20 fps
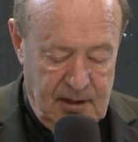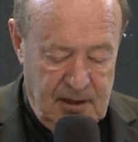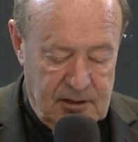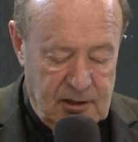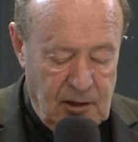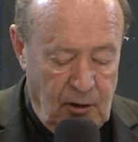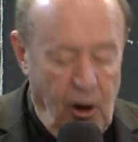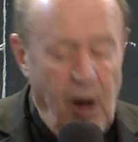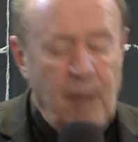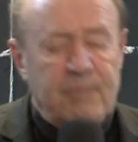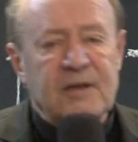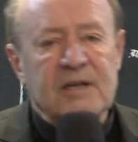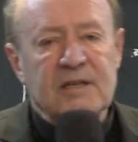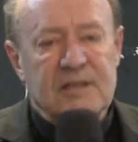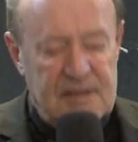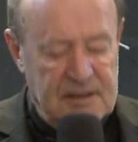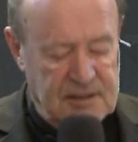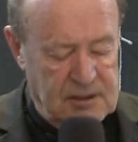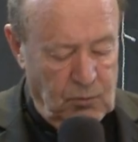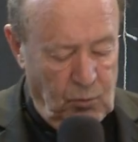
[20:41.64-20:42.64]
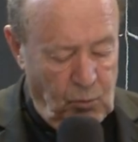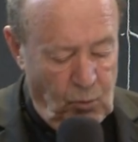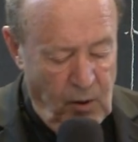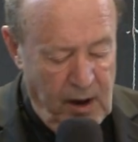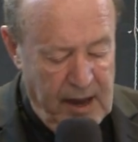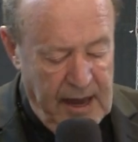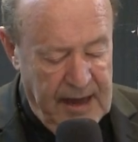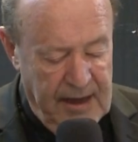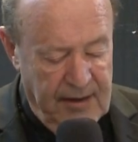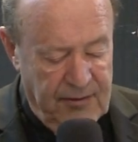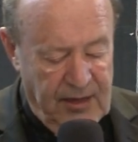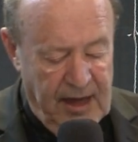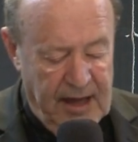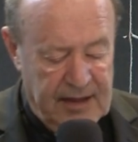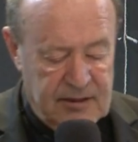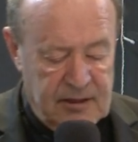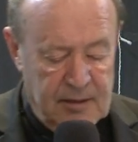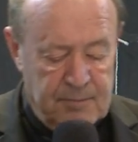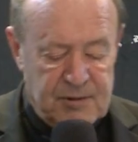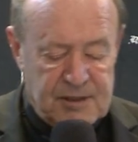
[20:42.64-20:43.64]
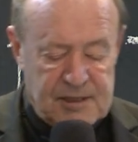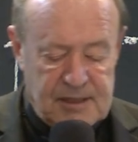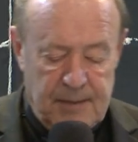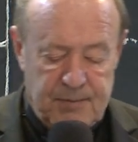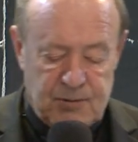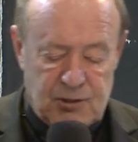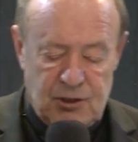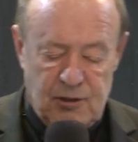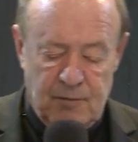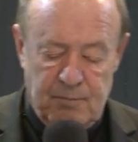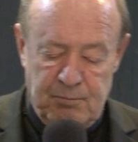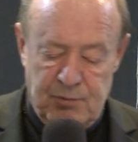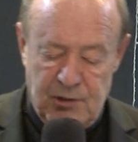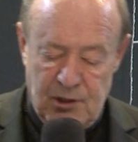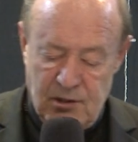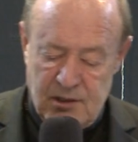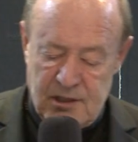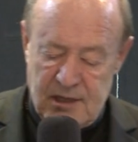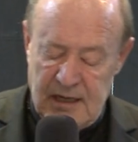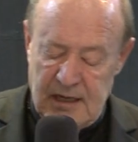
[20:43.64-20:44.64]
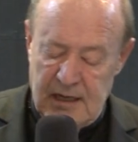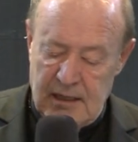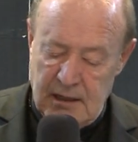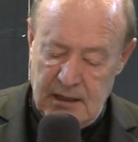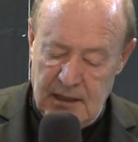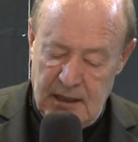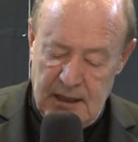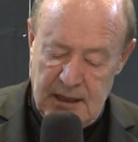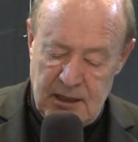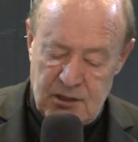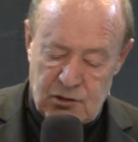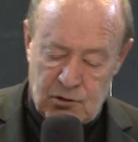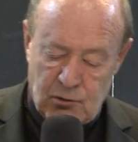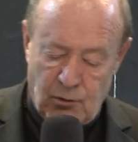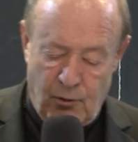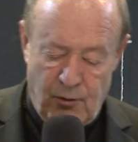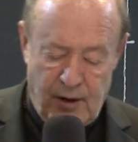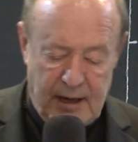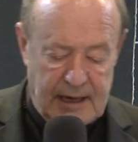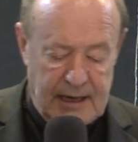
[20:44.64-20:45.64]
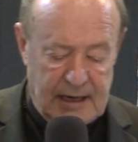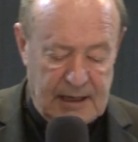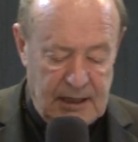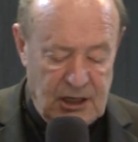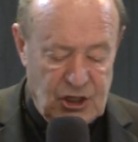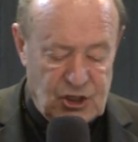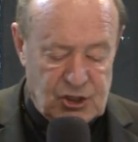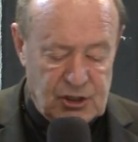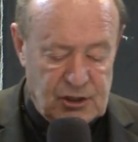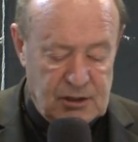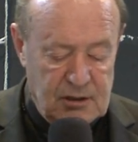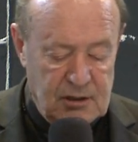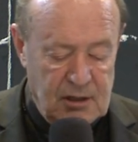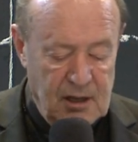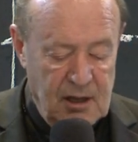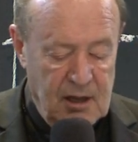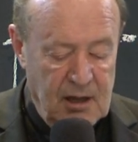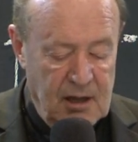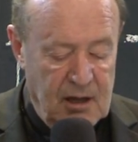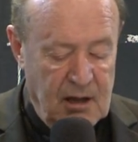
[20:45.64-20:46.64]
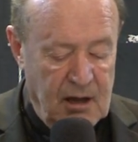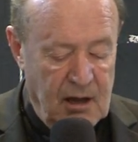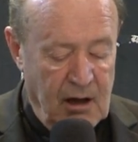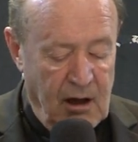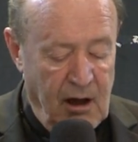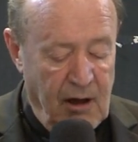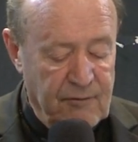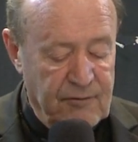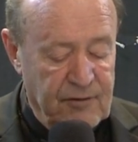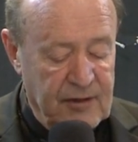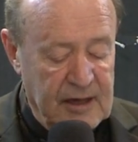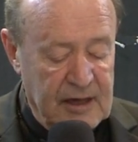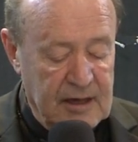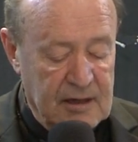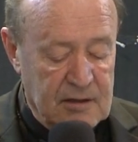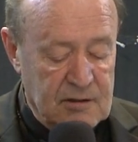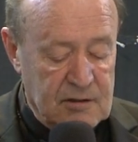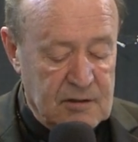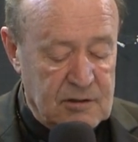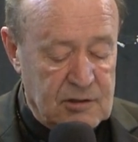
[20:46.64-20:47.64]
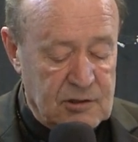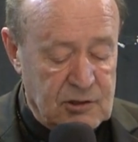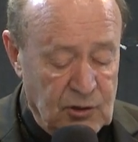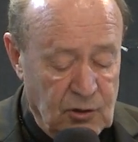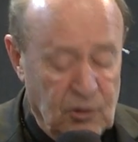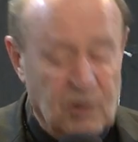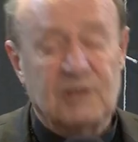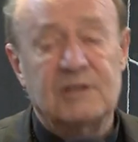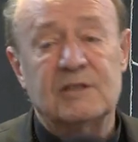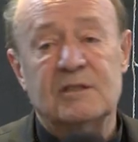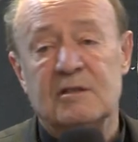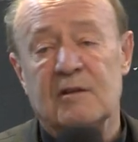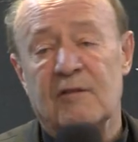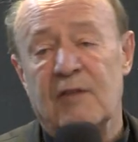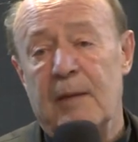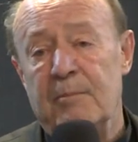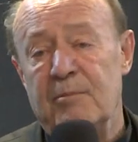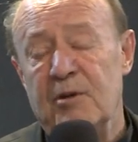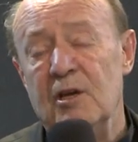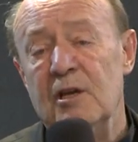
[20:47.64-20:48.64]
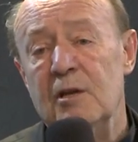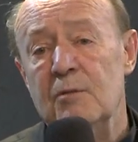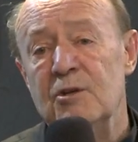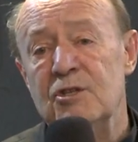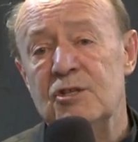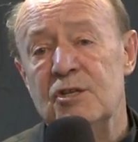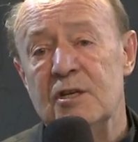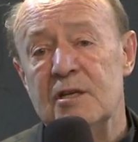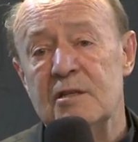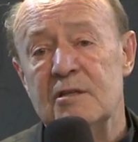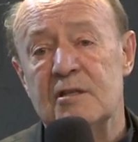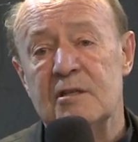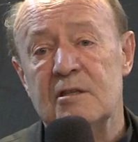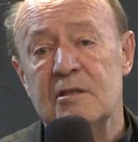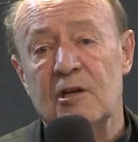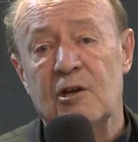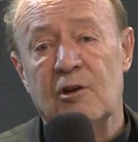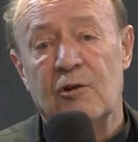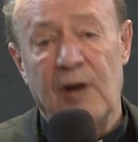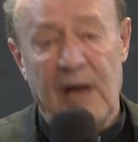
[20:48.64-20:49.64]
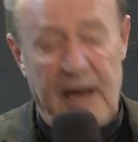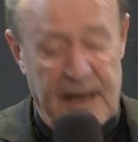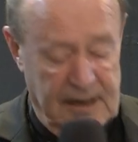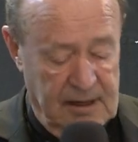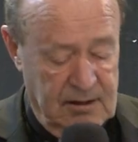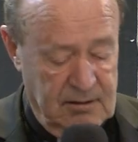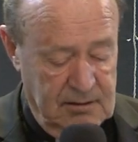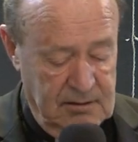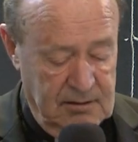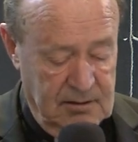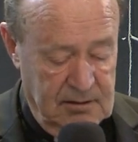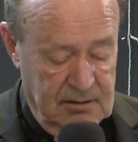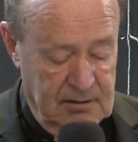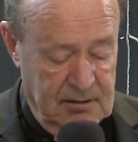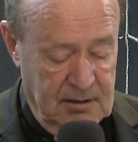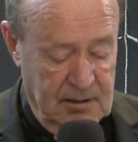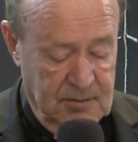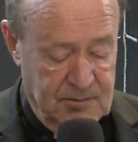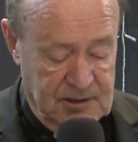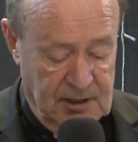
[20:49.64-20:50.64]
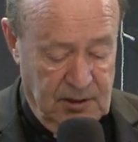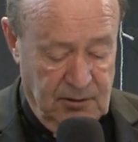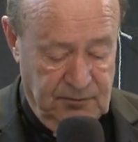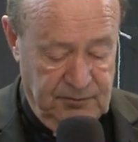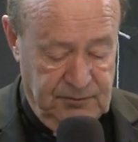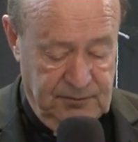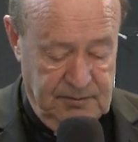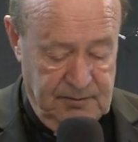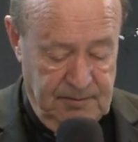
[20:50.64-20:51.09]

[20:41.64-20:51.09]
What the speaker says: So Hopkins is aware that the perception of beauty leads to a recognition of the source of that beauty, which is the Creator himself.